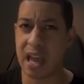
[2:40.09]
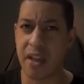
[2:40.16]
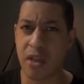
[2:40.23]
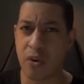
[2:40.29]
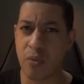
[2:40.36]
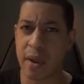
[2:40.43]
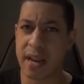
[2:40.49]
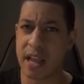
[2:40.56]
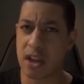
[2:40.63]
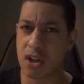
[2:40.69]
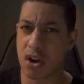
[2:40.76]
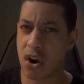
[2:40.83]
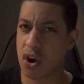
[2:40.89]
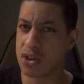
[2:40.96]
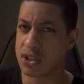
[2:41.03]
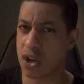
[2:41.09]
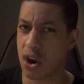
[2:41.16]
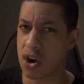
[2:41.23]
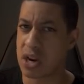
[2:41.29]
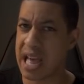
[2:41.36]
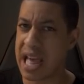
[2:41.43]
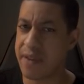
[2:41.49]
other Radeon cards
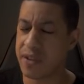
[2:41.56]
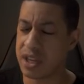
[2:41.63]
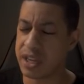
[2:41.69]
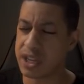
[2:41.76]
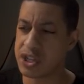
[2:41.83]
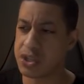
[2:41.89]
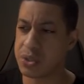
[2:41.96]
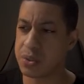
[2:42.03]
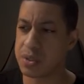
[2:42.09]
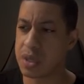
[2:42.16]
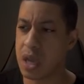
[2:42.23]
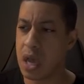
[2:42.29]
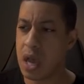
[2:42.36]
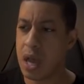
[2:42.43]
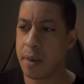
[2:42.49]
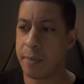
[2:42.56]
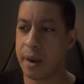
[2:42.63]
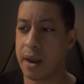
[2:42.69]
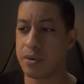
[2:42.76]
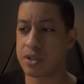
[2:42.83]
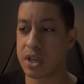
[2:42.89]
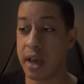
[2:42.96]
aren't having issues, but
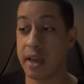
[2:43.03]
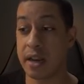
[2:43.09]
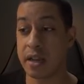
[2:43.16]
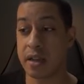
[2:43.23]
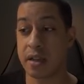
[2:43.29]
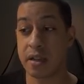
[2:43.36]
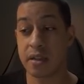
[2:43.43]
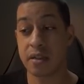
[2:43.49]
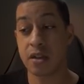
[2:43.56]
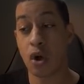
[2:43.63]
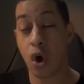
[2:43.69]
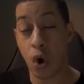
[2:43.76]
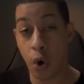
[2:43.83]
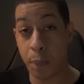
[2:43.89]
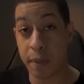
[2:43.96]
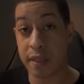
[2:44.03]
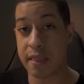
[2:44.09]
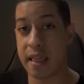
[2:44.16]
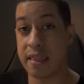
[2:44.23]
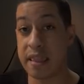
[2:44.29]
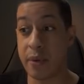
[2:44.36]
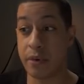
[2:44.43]
I was kind of hoping
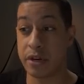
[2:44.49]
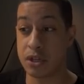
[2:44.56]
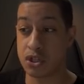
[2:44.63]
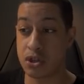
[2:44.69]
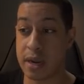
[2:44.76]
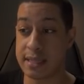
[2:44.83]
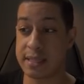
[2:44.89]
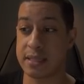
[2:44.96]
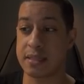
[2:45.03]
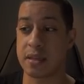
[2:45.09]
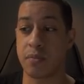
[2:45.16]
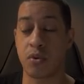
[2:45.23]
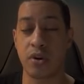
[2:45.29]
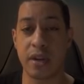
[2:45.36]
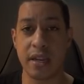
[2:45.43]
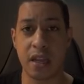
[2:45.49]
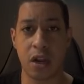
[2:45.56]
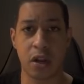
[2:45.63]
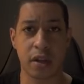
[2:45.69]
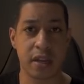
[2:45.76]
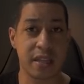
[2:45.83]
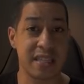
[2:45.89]
that they would address it somewhere in here,
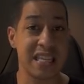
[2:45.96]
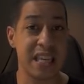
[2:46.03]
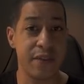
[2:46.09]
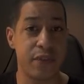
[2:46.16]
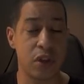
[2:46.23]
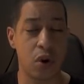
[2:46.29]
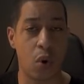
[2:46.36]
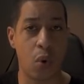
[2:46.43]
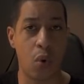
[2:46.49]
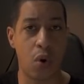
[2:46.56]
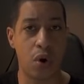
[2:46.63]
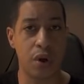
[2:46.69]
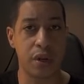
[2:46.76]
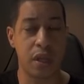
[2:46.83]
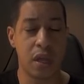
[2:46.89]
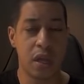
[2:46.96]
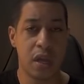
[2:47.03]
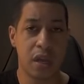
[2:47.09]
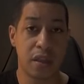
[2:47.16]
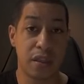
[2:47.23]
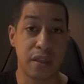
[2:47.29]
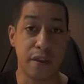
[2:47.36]
because even on
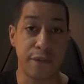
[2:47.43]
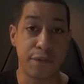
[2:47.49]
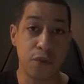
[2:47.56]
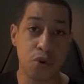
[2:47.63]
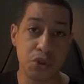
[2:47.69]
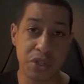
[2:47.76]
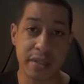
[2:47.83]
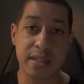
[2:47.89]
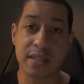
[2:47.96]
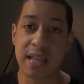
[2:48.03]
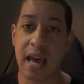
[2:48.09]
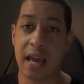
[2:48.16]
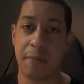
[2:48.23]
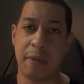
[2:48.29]
the Fusion side,